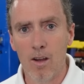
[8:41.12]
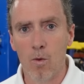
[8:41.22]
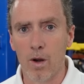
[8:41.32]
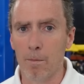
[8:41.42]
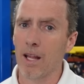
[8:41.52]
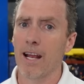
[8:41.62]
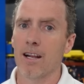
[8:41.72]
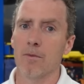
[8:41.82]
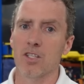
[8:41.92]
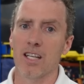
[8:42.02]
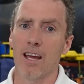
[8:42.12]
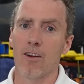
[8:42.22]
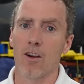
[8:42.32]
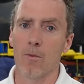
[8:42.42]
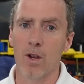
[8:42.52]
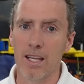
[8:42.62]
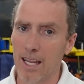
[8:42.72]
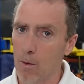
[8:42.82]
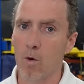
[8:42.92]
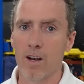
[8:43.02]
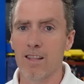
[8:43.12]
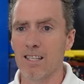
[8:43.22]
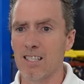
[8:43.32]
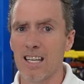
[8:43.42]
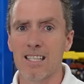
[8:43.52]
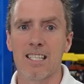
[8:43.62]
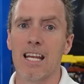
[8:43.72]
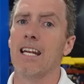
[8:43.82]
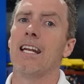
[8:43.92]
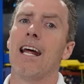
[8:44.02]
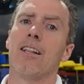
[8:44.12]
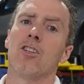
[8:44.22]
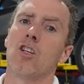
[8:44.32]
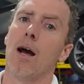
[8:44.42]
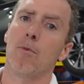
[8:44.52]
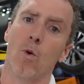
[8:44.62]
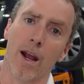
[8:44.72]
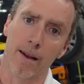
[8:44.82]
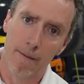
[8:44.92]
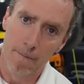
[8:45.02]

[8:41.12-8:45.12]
when a plan comes together and we can get one of these things in and out of the shop quick.